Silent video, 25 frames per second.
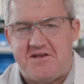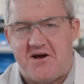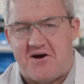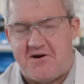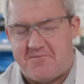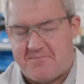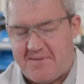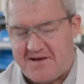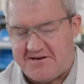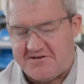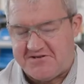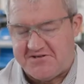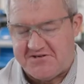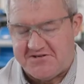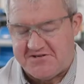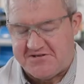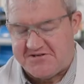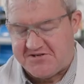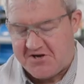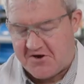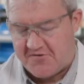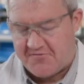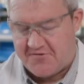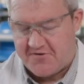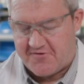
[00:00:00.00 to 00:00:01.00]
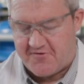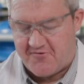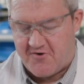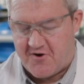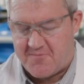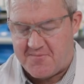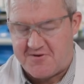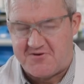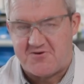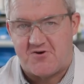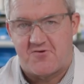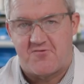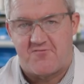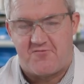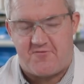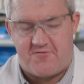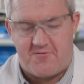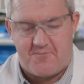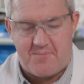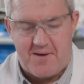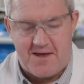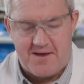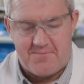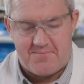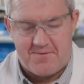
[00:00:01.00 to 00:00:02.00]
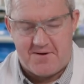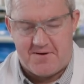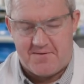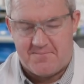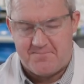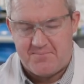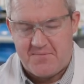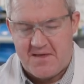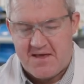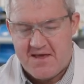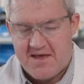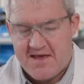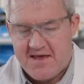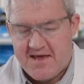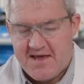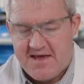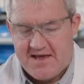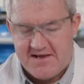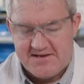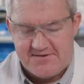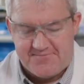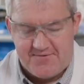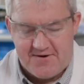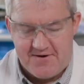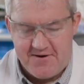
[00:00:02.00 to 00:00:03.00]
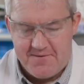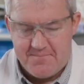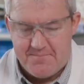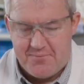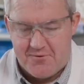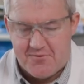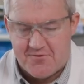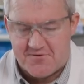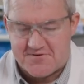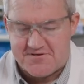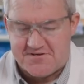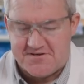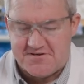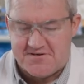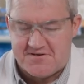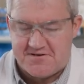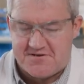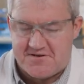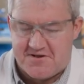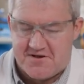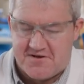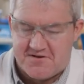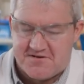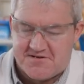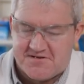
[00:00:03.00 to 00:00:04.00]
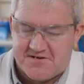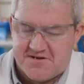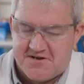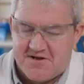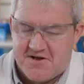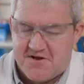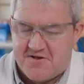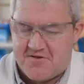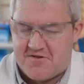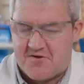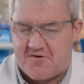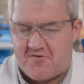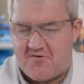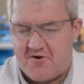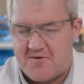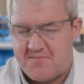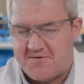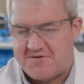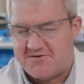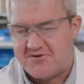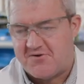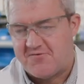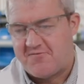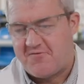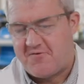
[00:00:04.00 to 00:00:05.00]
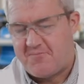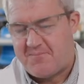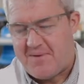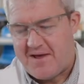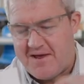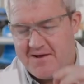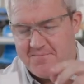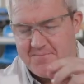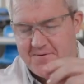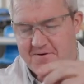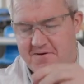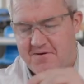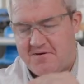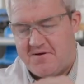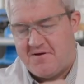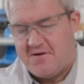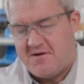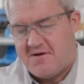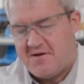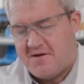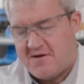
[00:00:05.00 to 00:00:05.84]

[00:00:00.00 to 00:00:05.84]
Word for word: dimensions of the chromatography paper. It's very important that the chromatography paper